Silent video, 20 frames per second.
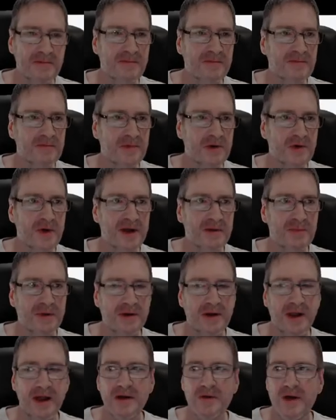on my quick
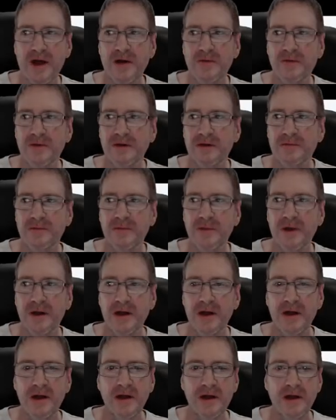play around with it.
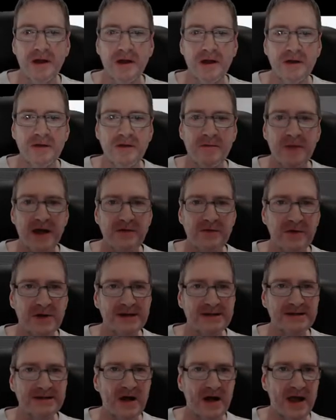The main
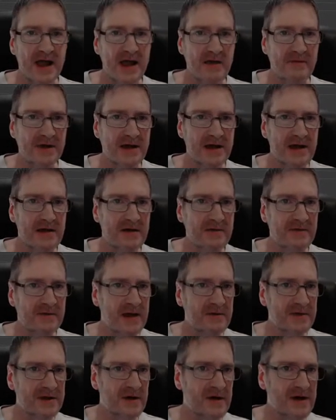reason I have it here,
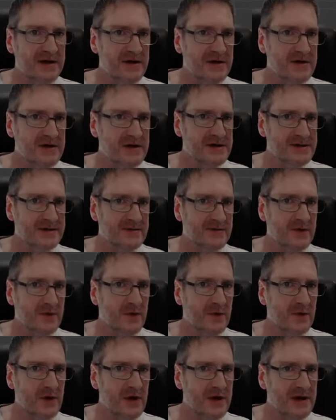even though don't use it
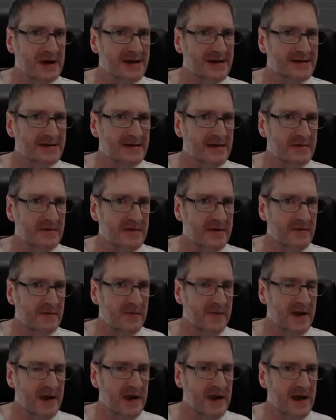for work, is that
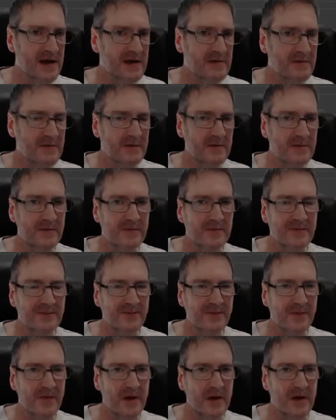the, the, um,